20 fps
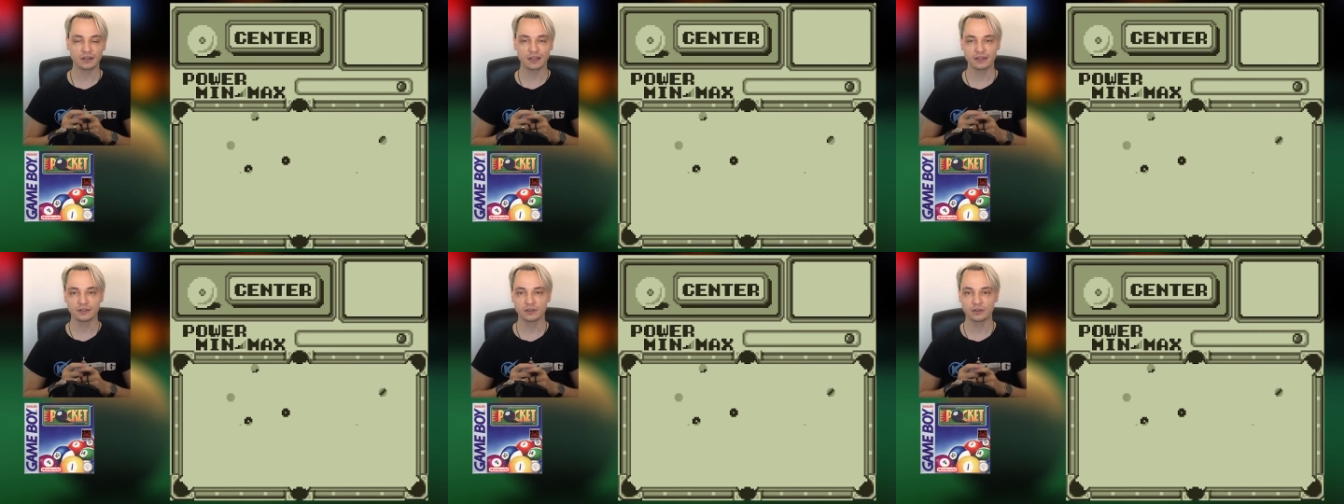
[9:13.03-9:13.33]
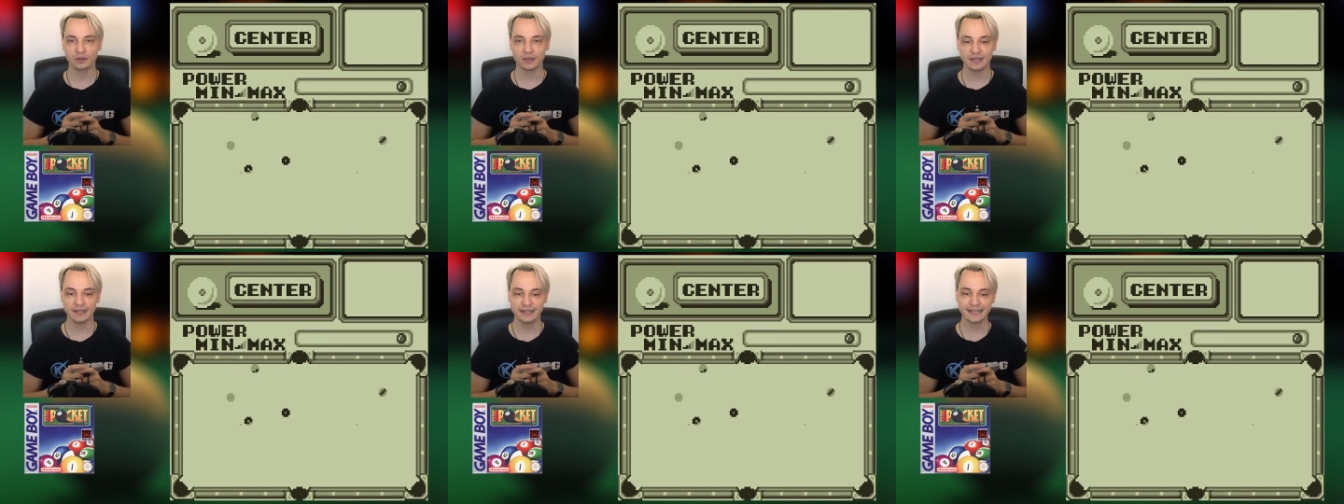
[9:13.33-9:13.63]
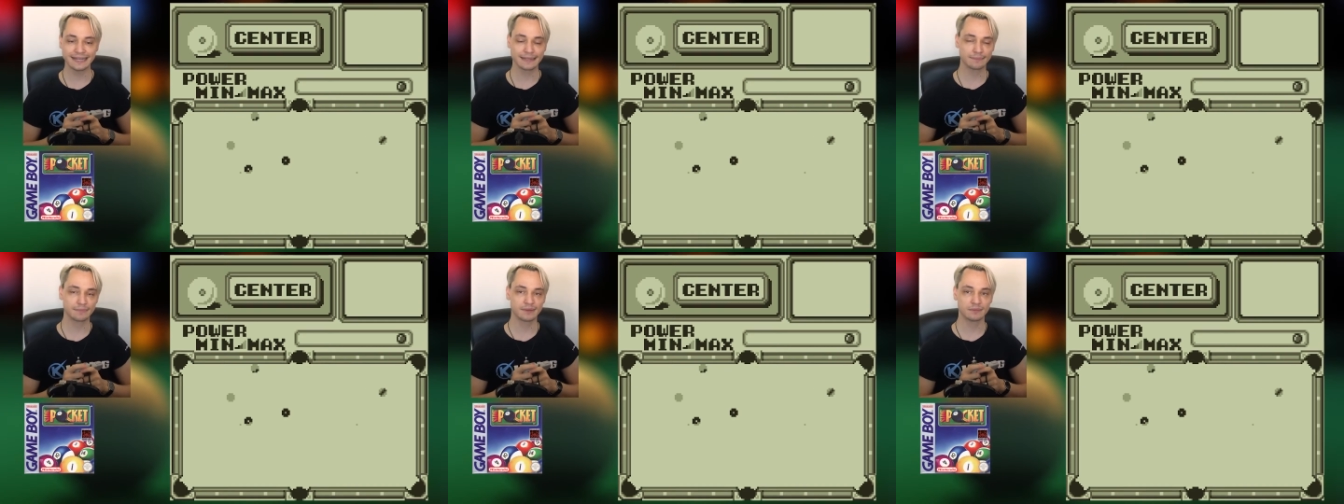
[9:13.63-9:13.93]
I know a
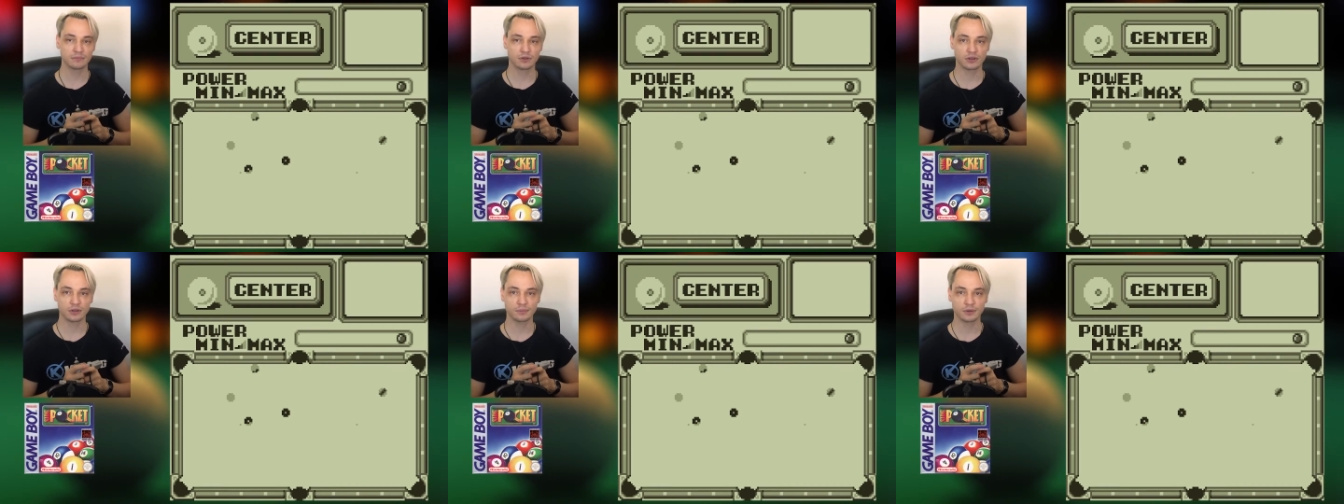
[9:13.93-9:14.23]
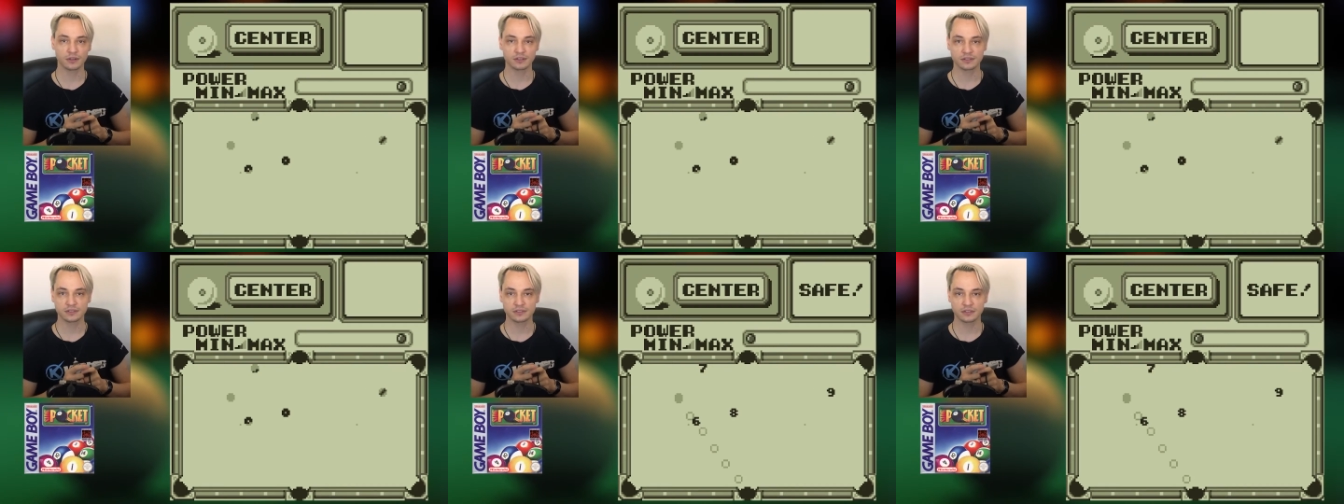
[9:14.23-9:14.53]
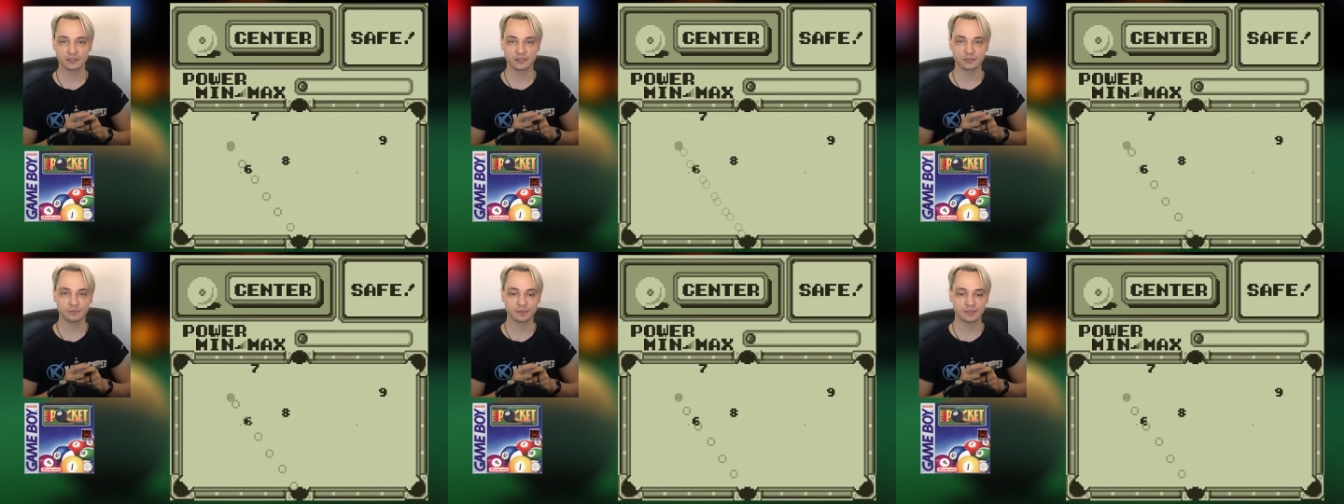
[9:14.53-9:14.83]
little bit more about
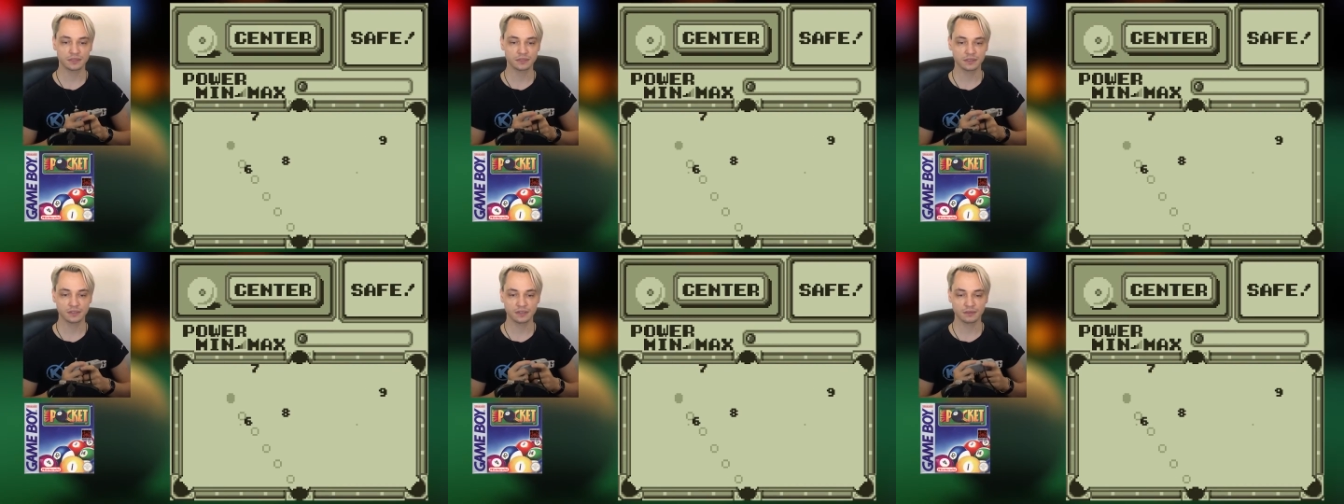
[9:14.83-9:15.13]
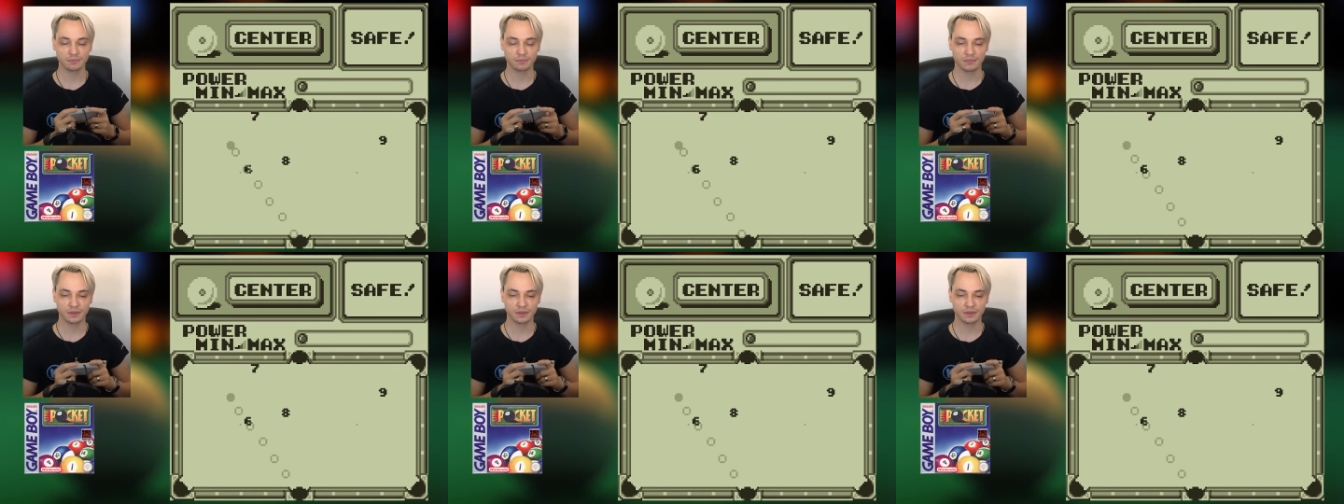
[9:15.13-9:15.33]
soccer, but not